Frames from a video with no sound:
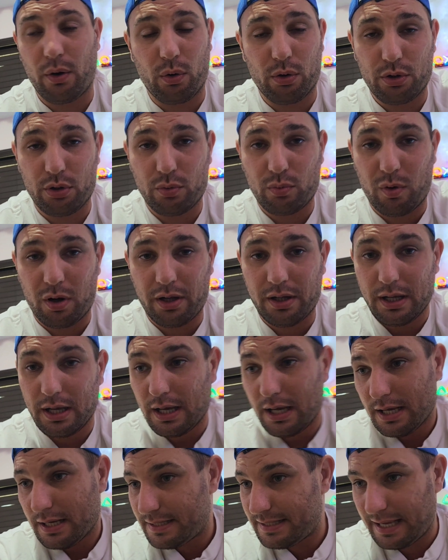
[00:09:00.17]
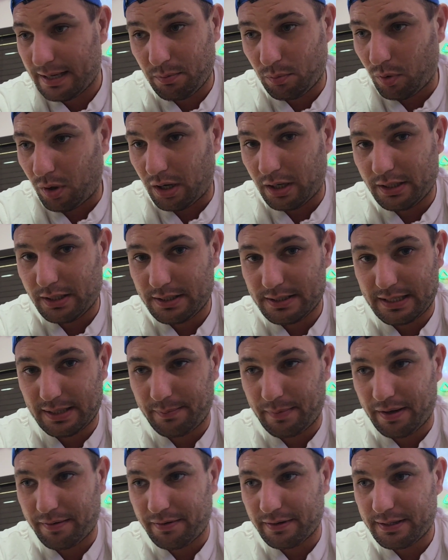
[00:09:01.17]
ordered one, same
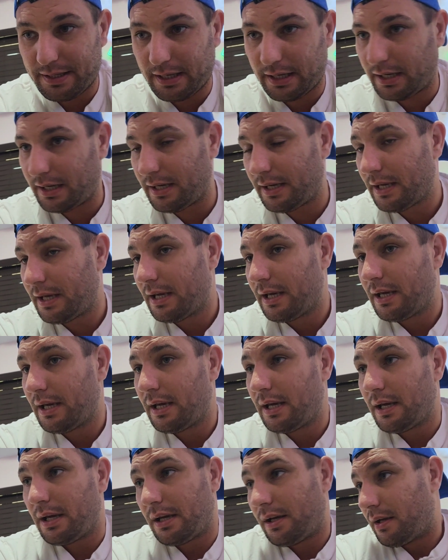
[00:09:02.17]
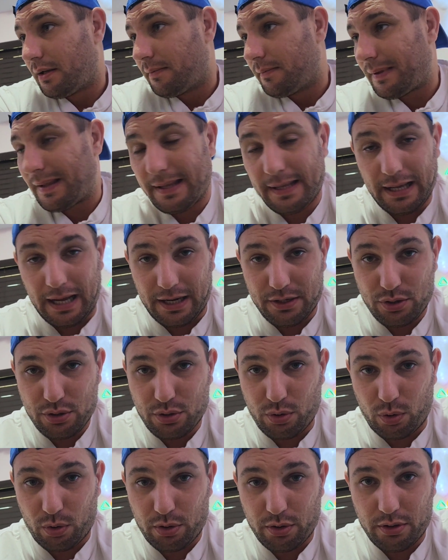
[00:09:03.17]
everything. I just
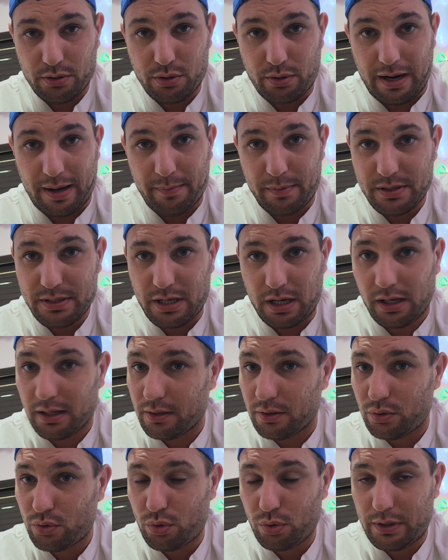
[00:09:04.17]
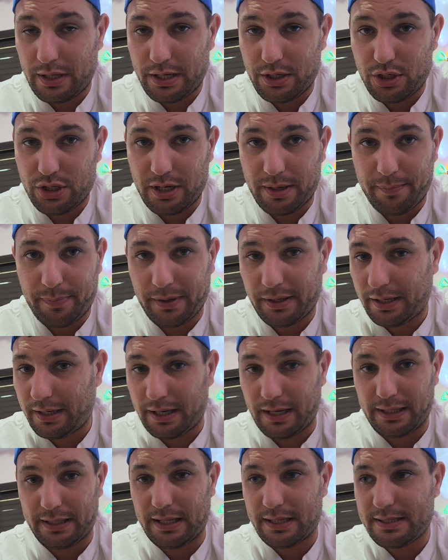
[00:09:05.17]
ordered through Amazon, 2-day shipping,
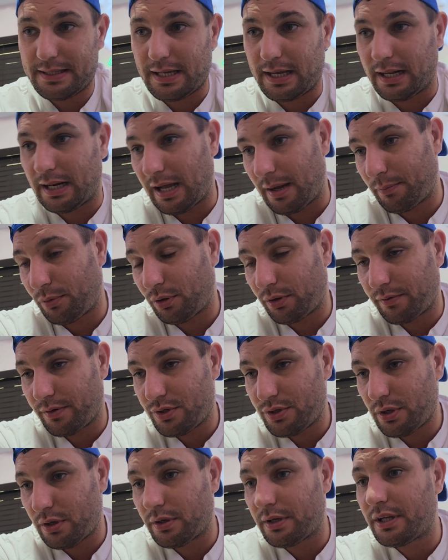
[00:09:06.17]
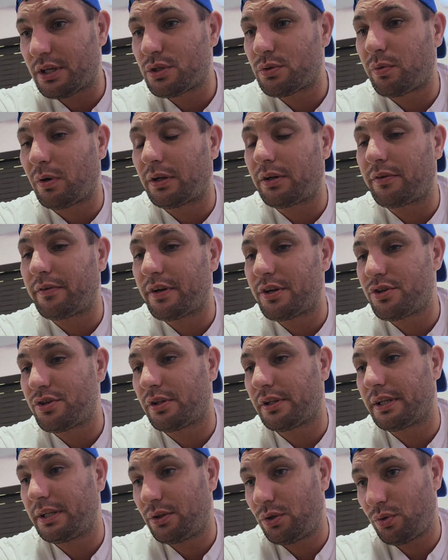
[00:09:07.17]
and that's it. I'm gonna return this one
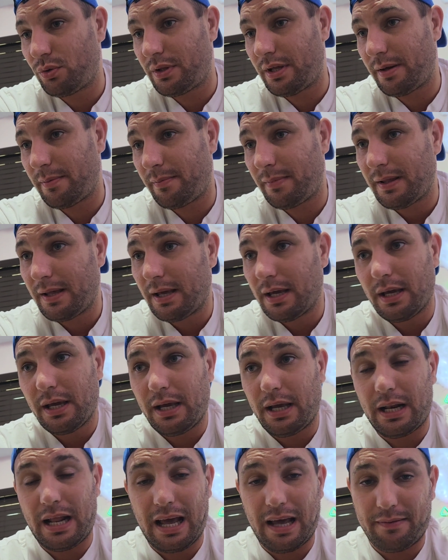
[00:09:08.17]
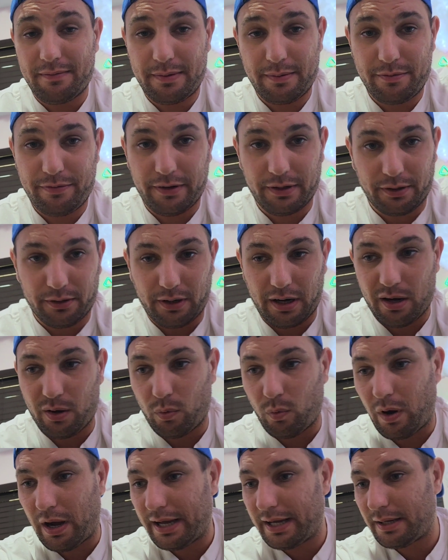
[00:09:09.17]
originally to them and have them figure out
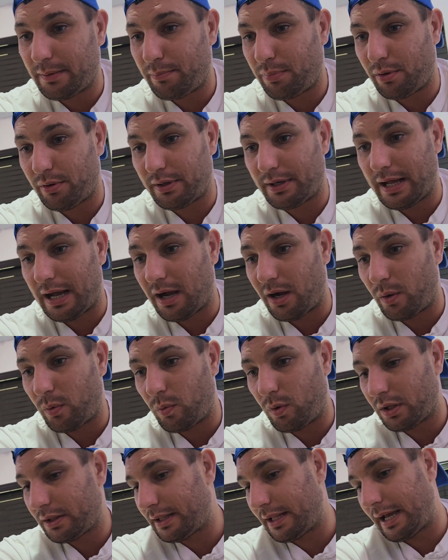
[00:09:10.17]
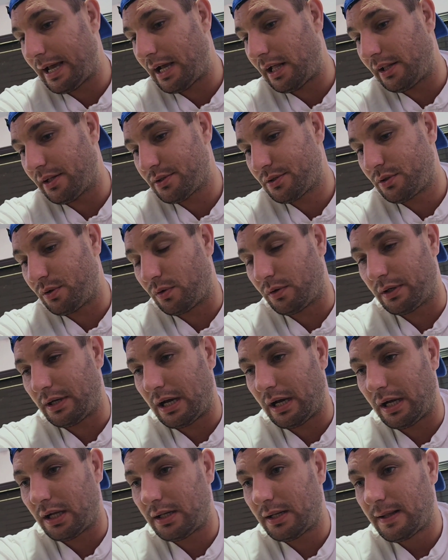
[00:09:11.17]
why it burned out, what the hell is going
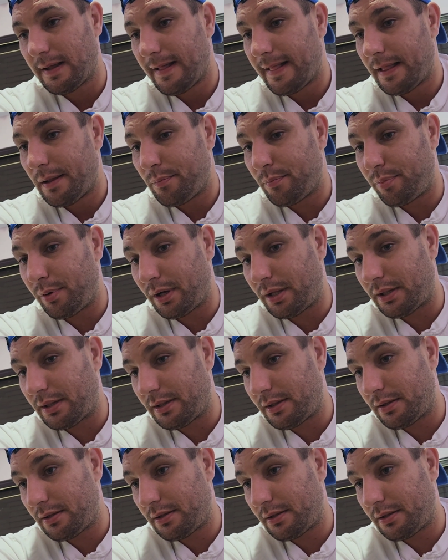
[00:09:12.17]
on. But